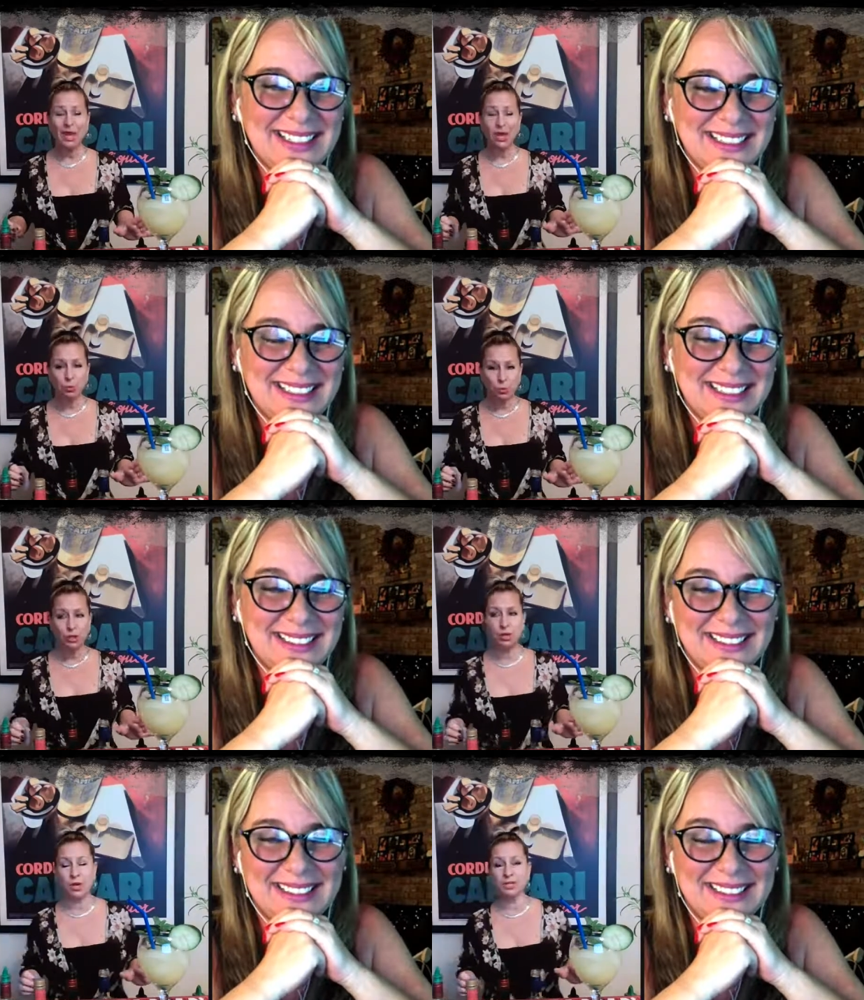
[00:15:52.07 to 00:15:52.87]
Speaker 1: It
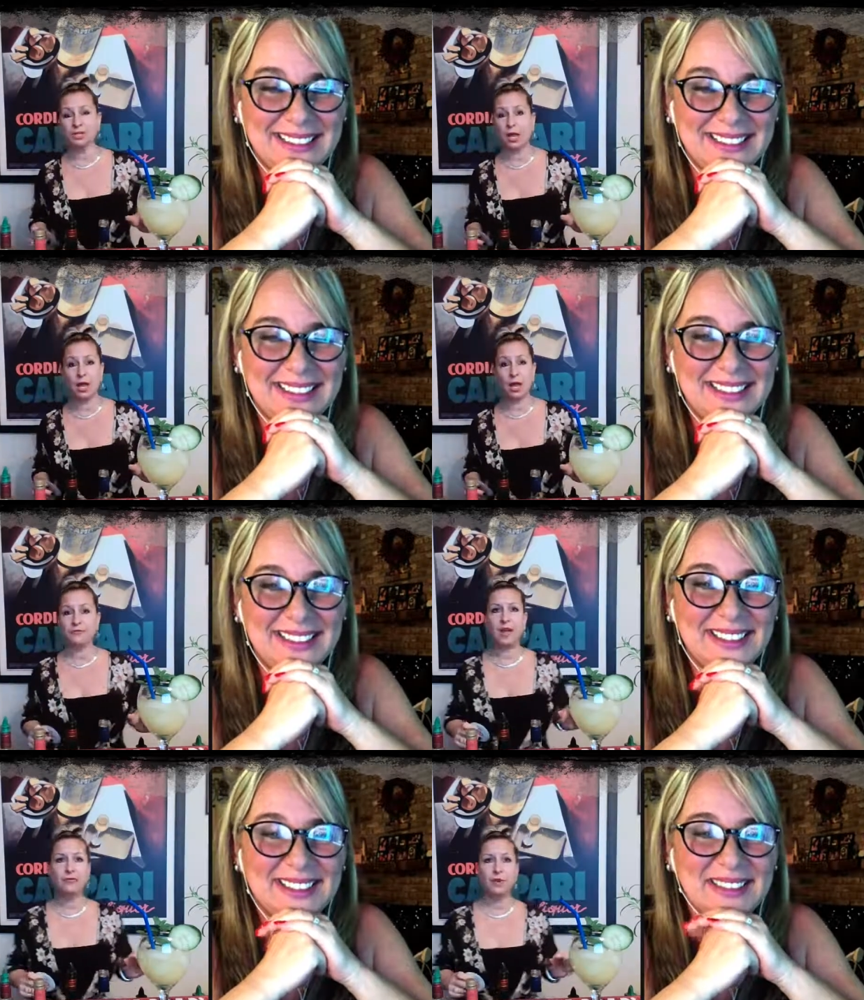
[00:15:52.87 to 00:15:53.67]
really was.
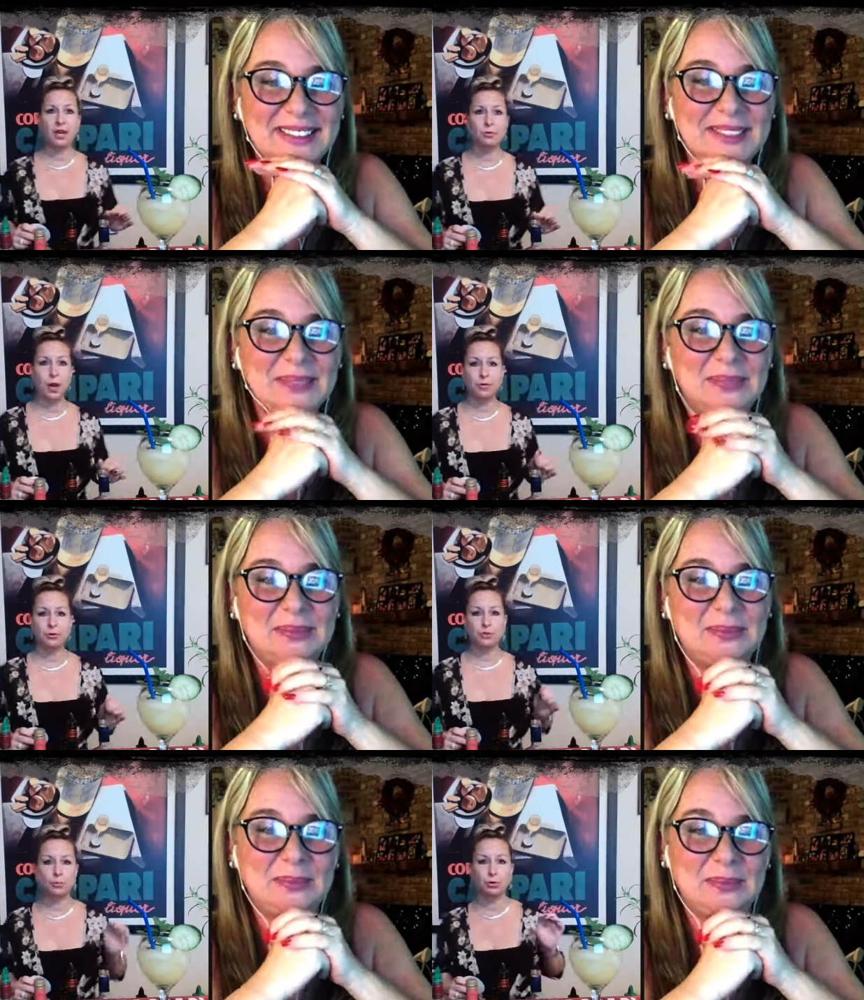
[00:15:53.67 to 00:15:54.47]
I've never had
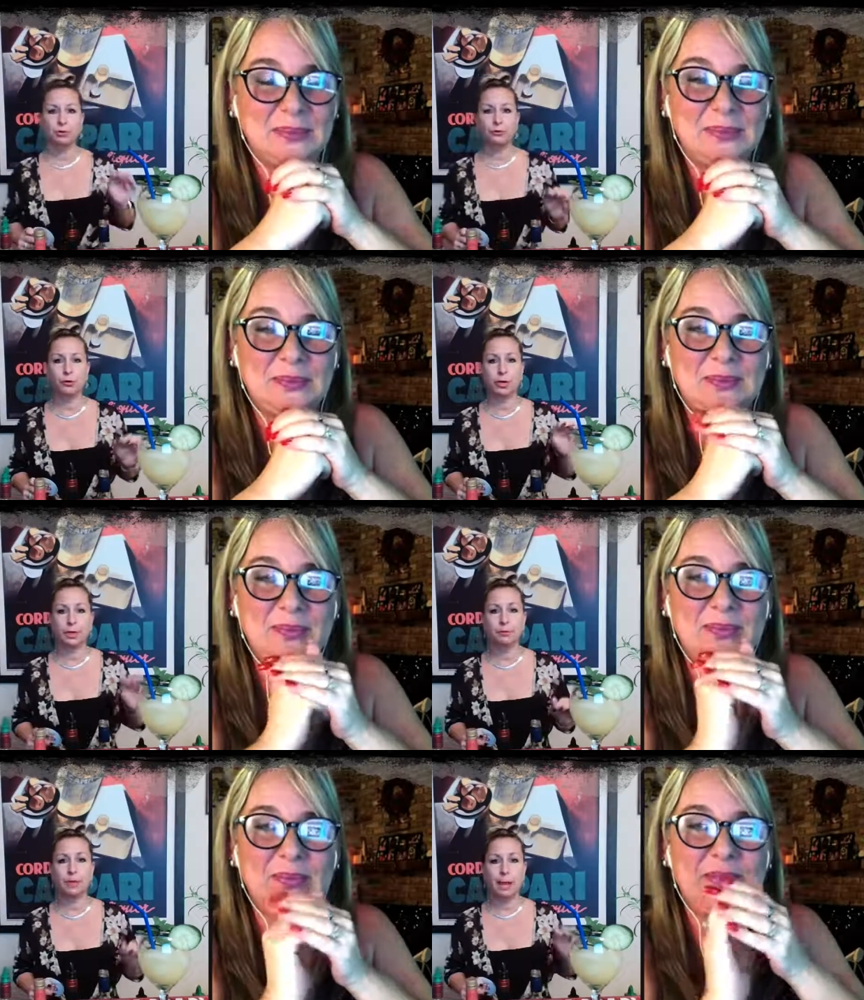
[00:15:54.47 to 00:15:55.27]
weather so beautiful
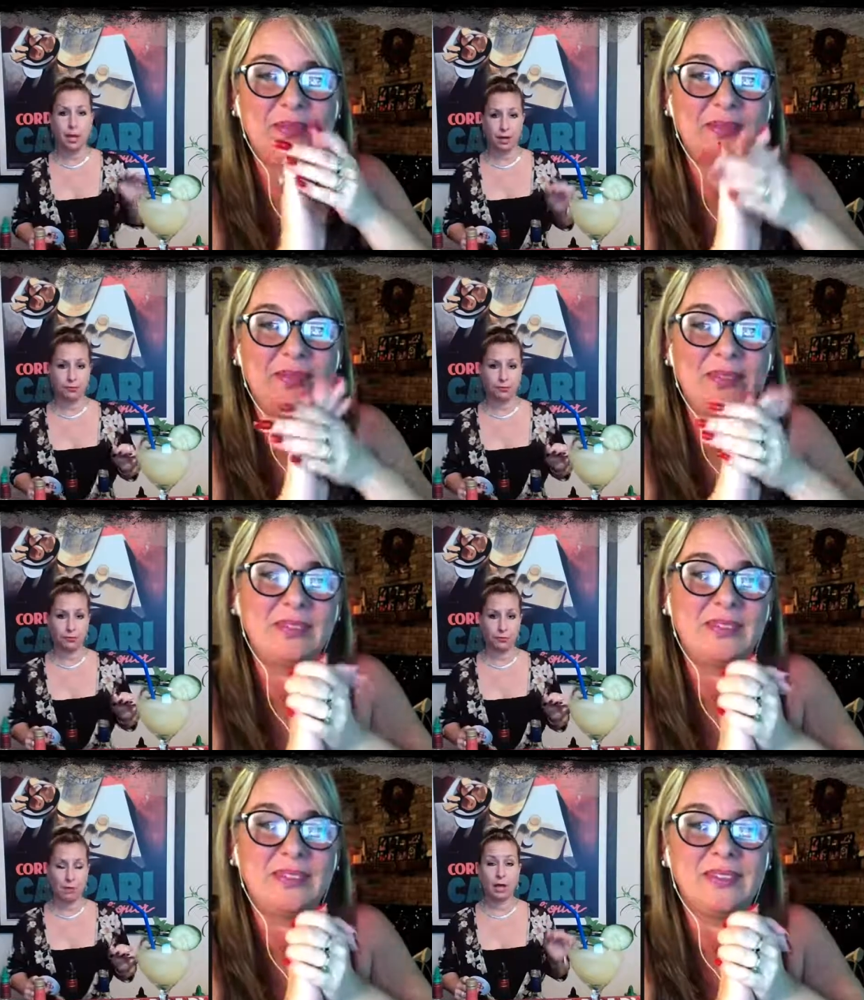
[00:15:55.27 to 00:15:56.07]
in my life
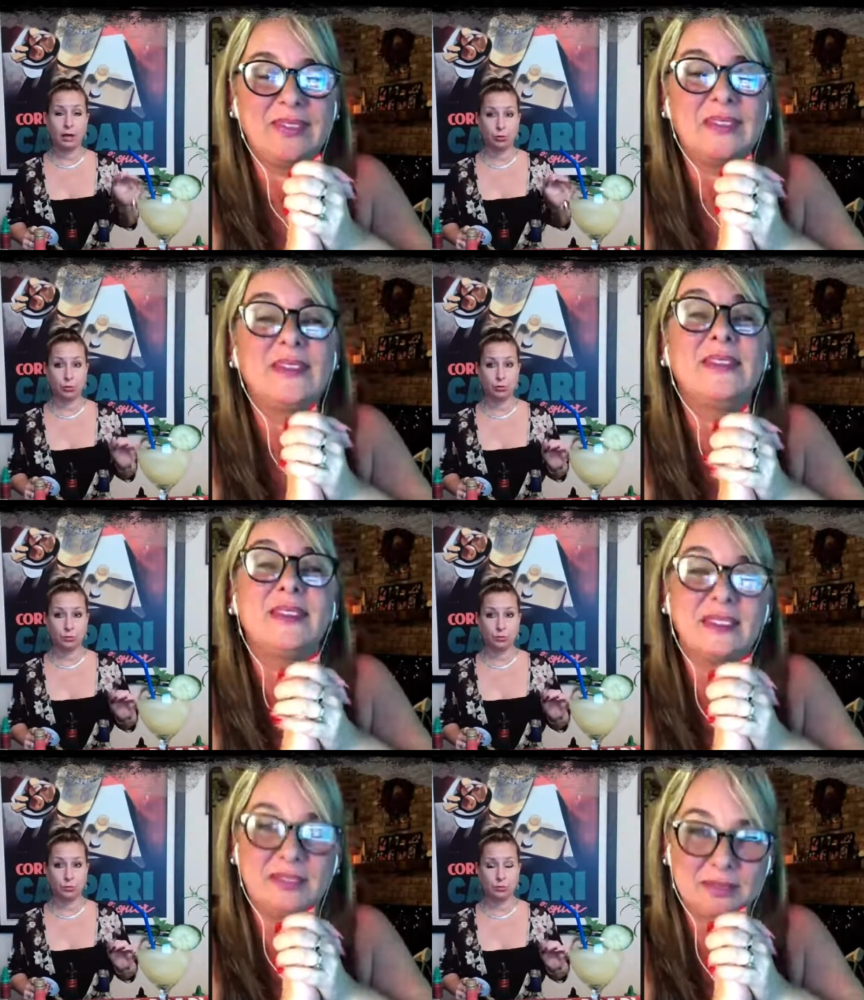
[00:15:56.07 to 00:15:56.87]
on a
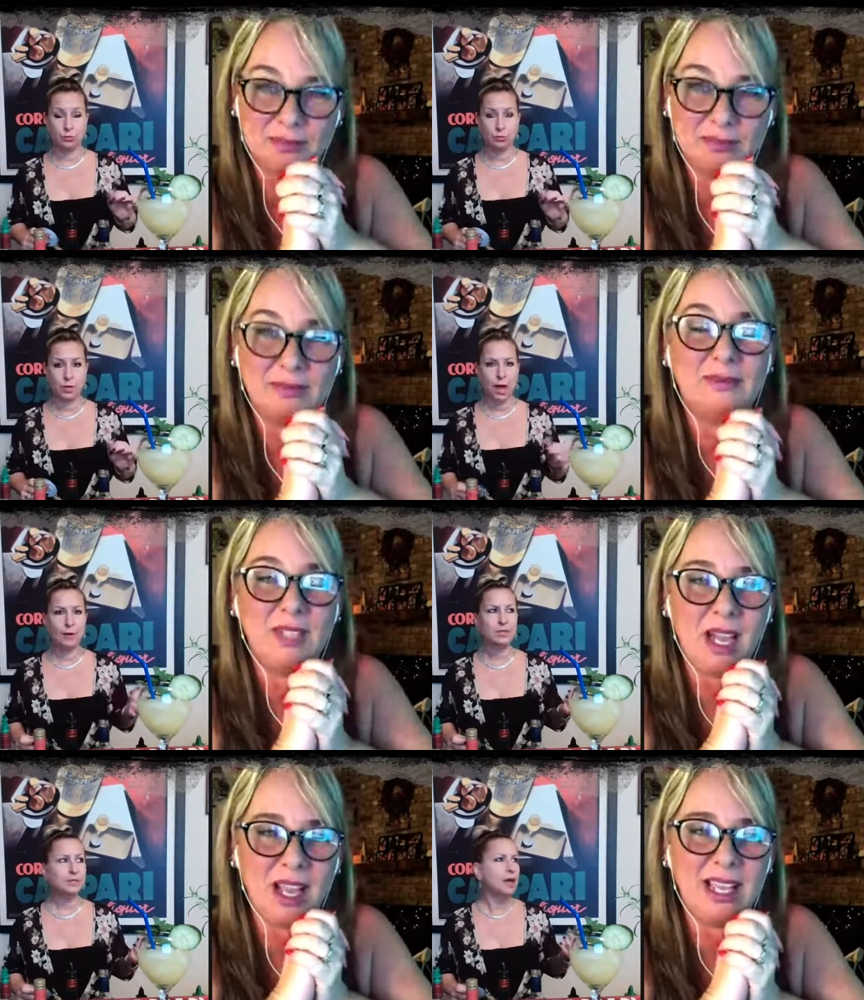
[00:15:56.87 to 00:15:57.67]
cruise. I
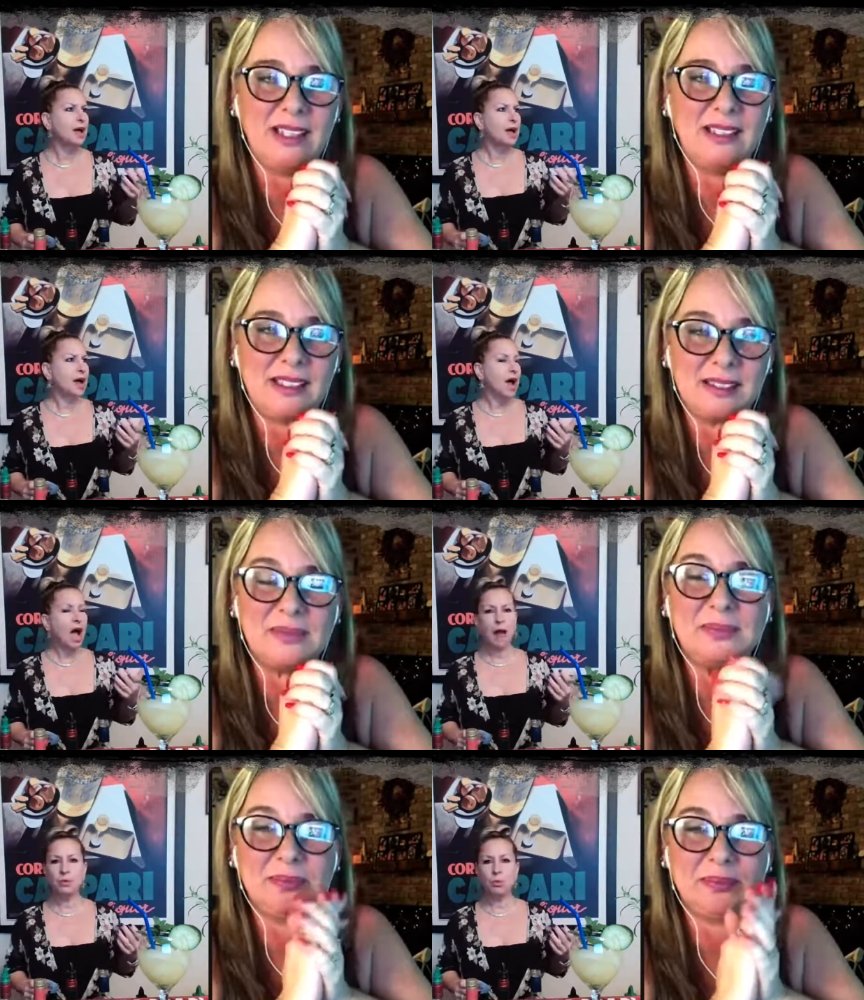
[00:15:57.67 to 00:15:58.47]
always, nice.
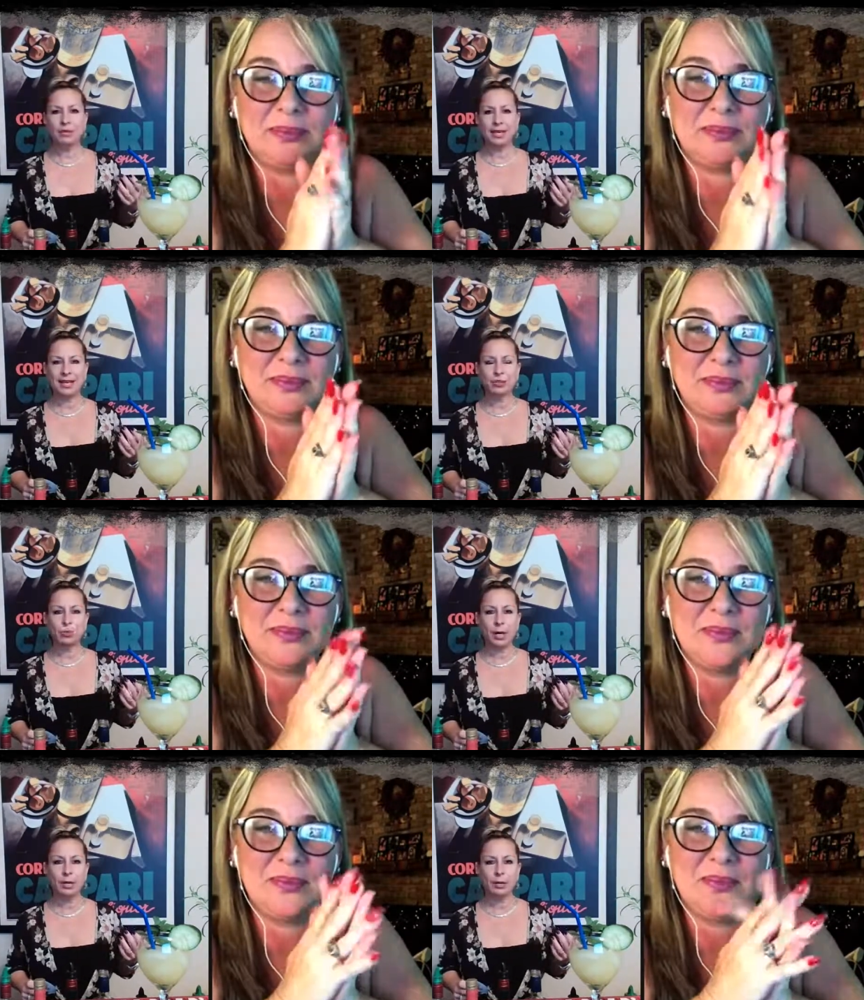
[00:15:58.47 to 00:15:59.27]
I'm the one that
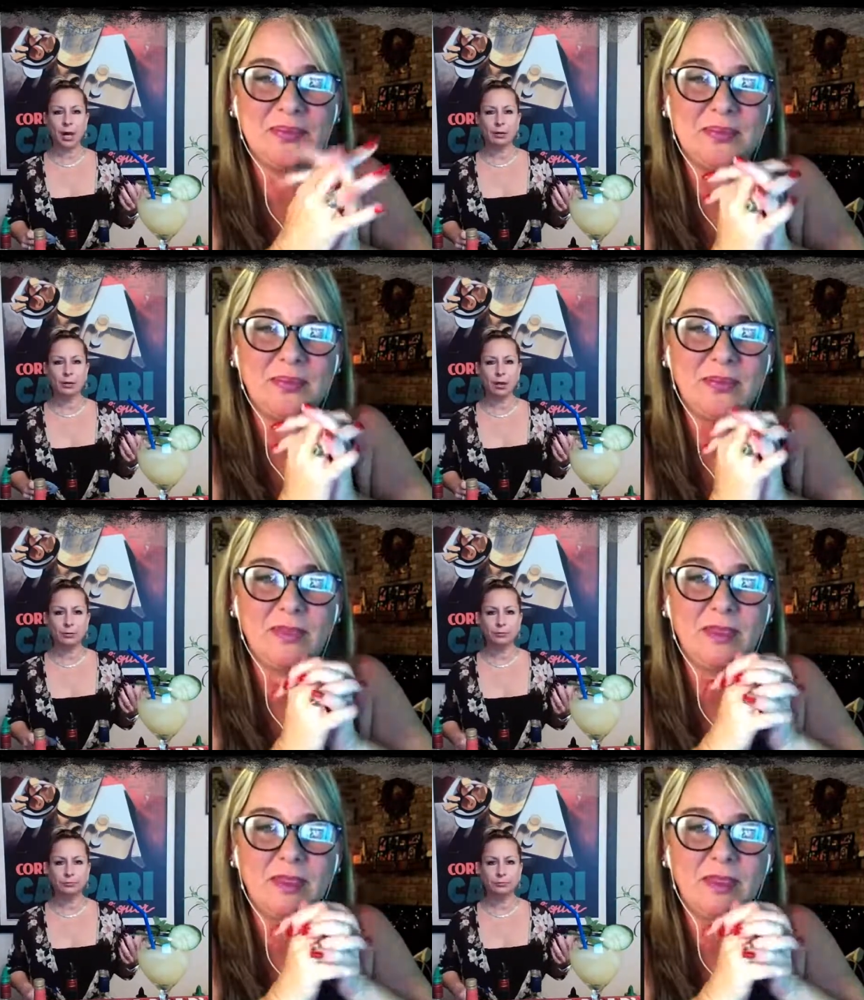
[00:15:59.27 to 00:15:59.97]
gets rained on, you know?